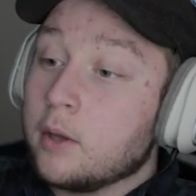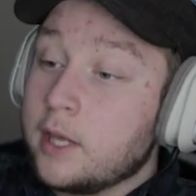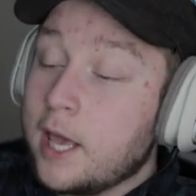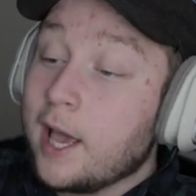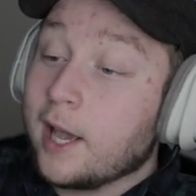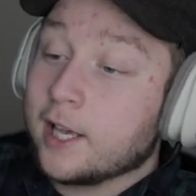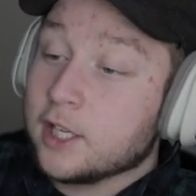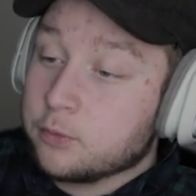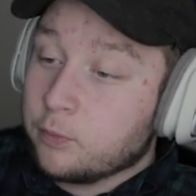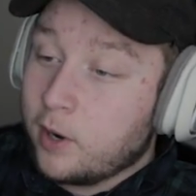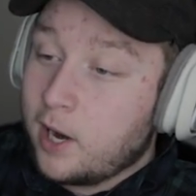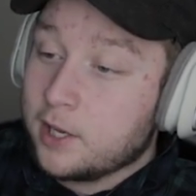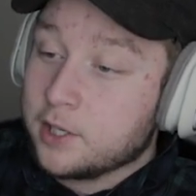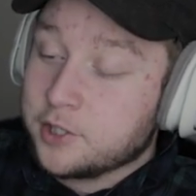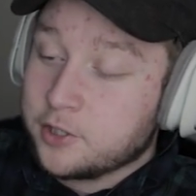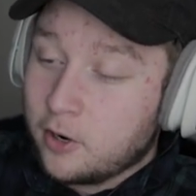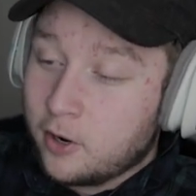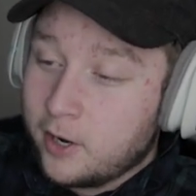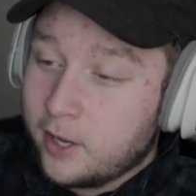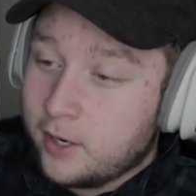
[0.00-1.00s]
Yeah, because when I
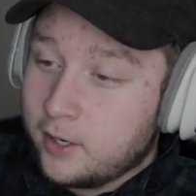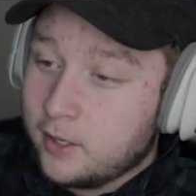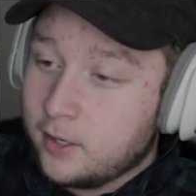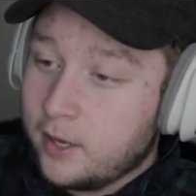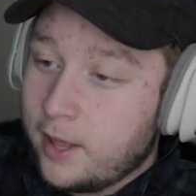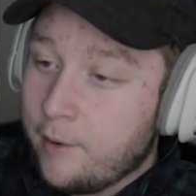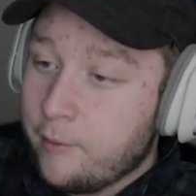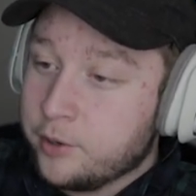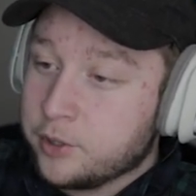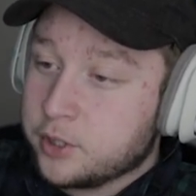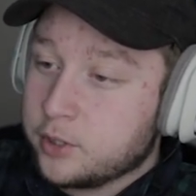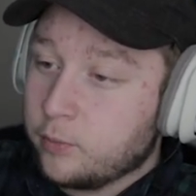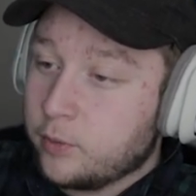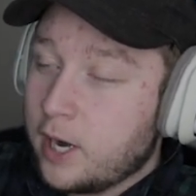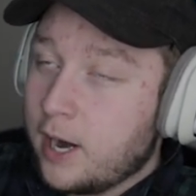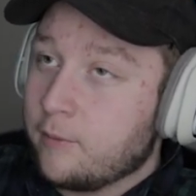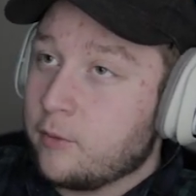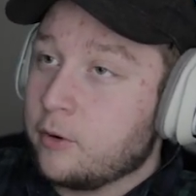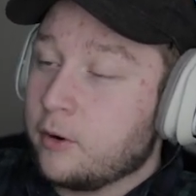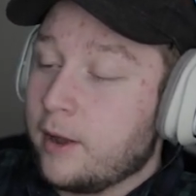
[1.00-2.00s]
started, it was
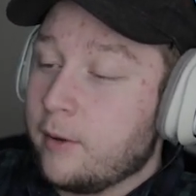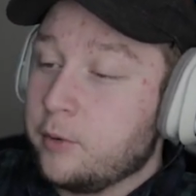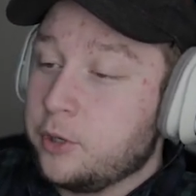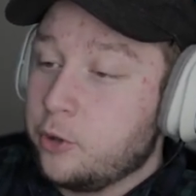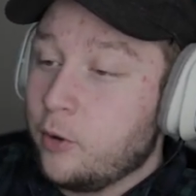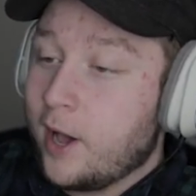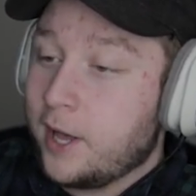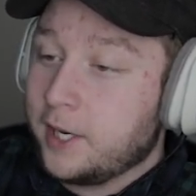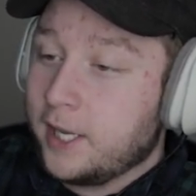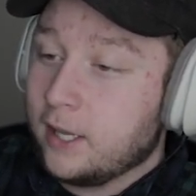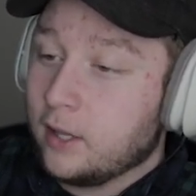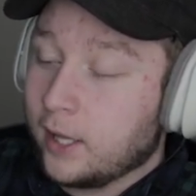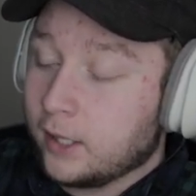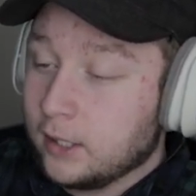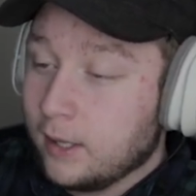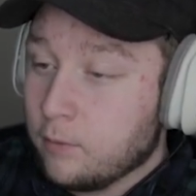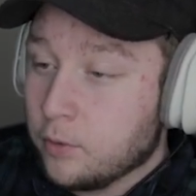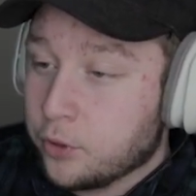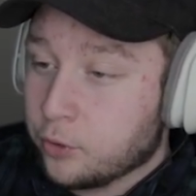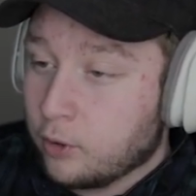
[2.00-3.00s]
whenever you had to get
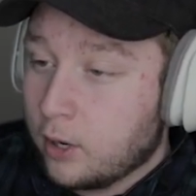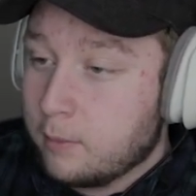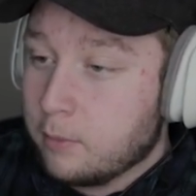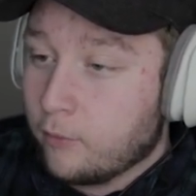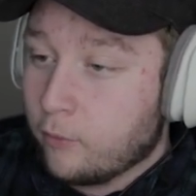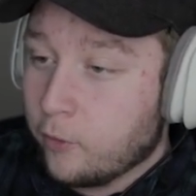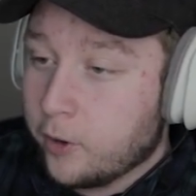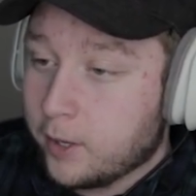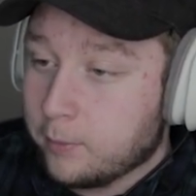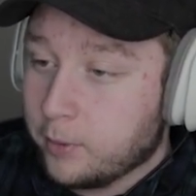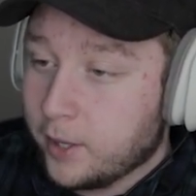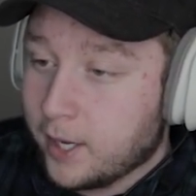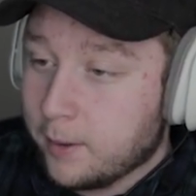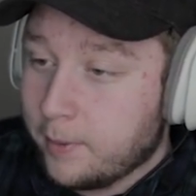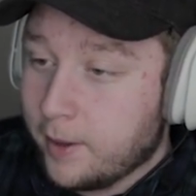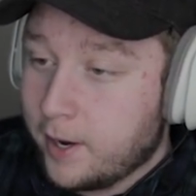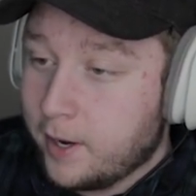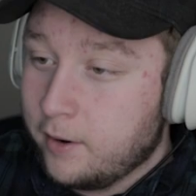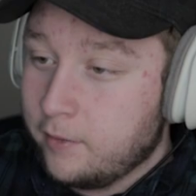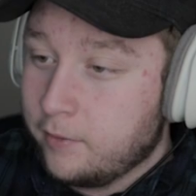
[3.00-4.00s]
like level 3 before you could play
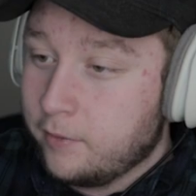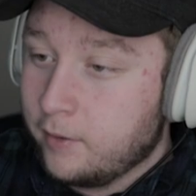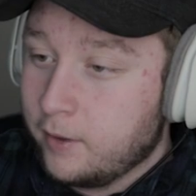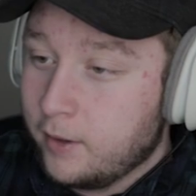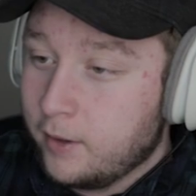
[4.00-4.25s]
competitive.